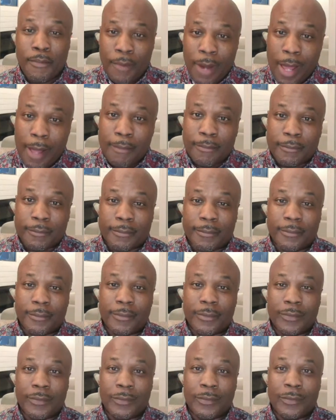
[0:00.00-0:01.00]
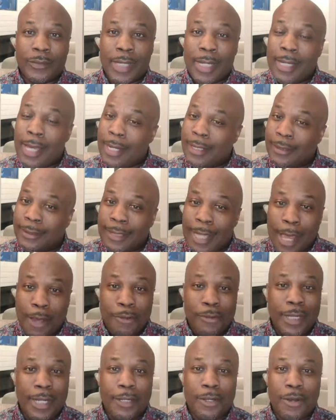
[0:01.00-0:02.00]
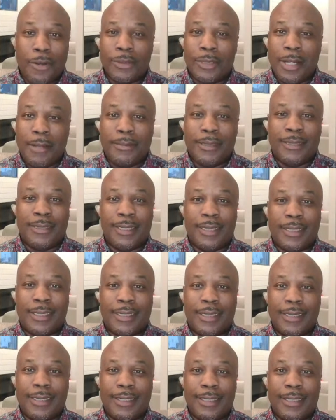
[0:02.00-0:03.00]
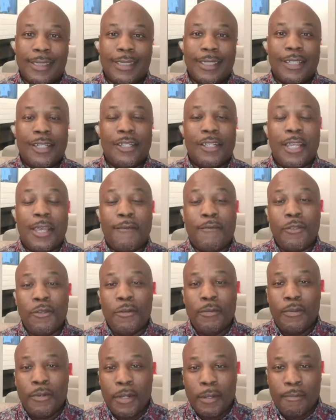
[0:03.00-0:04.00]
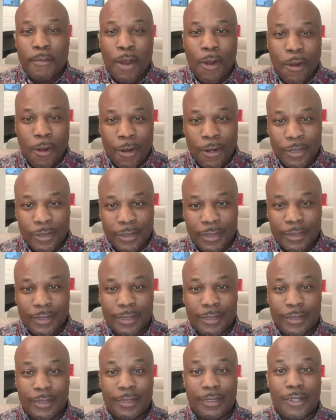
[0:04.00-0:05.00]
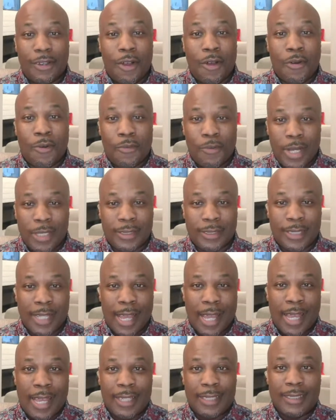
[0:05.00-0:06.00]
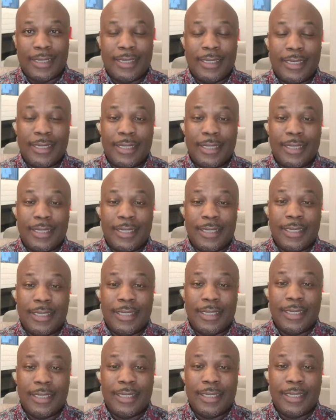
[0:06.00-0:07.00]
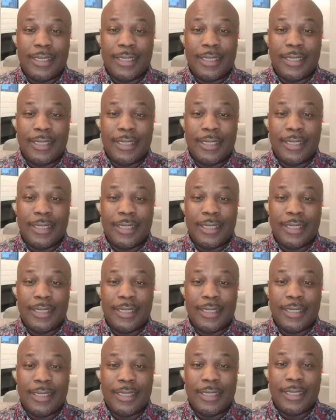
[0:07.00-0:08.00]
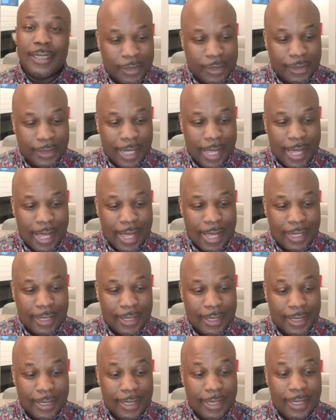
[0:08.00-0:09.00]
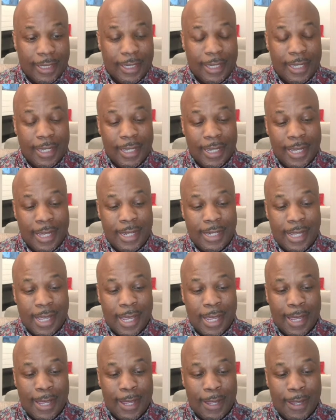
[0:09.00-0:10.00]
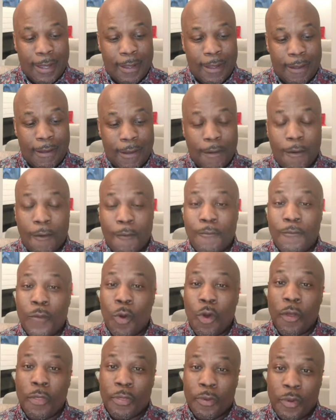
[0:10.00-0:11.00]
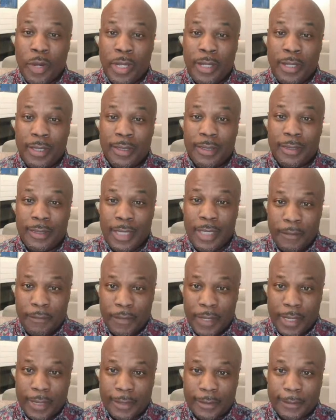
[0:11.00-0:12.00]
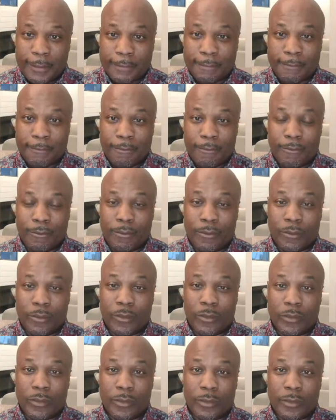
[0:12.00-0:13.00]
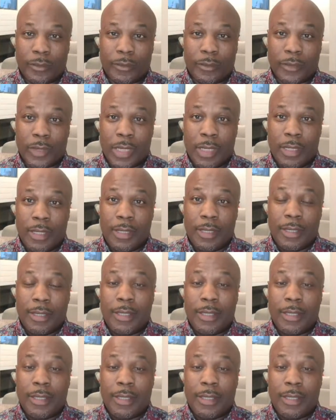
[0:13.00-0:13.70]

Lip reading: So the offensive line gonna have a problem. They gotta decide who they gonna double team. If you put Barnes on one side and Shadozi on the other side in a 4-3 defense,